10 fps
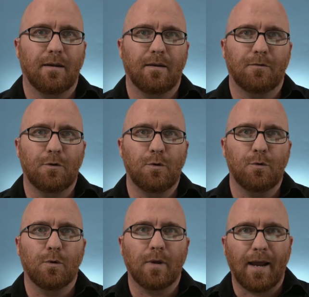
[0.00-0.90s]
If
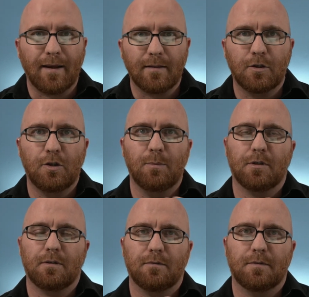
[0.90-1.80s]
you add the
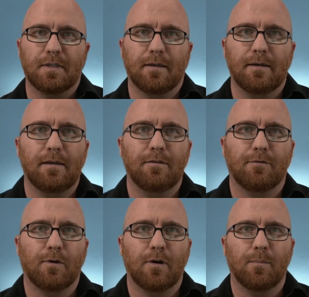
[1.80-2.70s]
cumulative delay
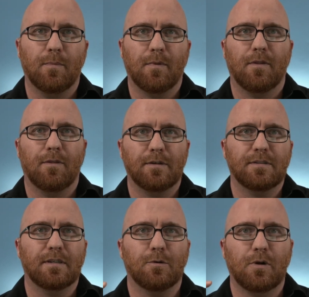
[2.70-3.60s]
from their
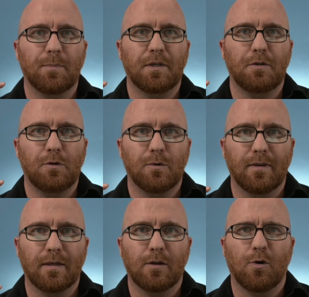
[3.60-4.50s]
signal coming to you
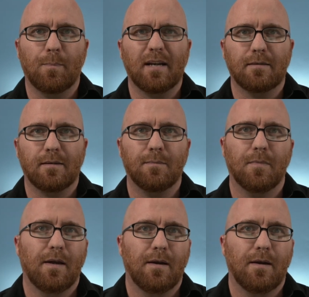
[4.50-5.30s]
and then going back to them,